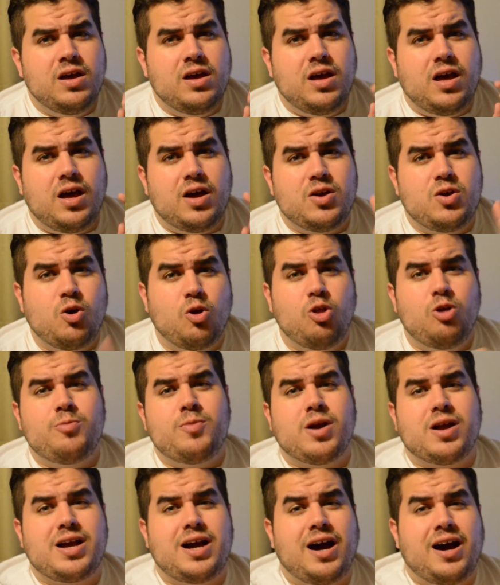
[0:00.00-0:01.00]
Golem
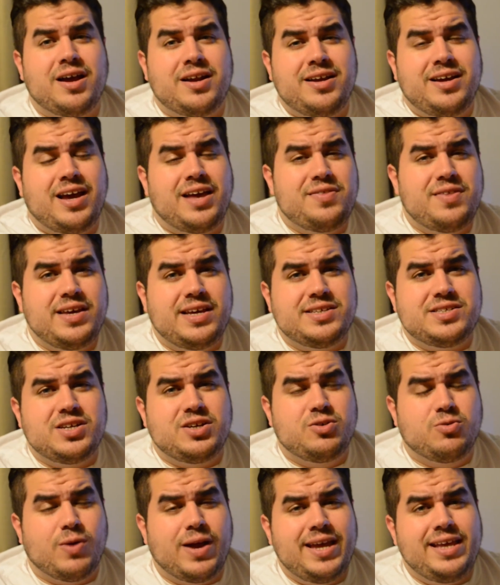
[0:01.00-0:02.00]
Arcana, I think, is a
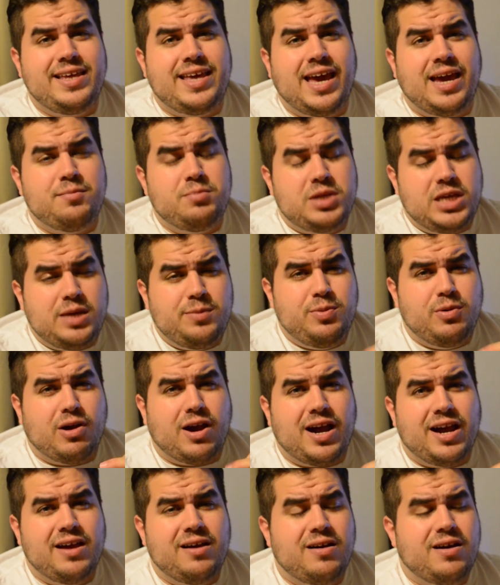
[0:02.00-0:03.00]
great game to keep your
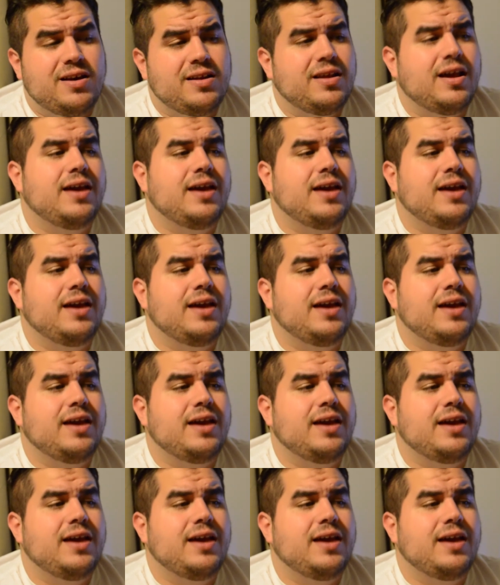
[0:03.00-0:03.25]
eye on.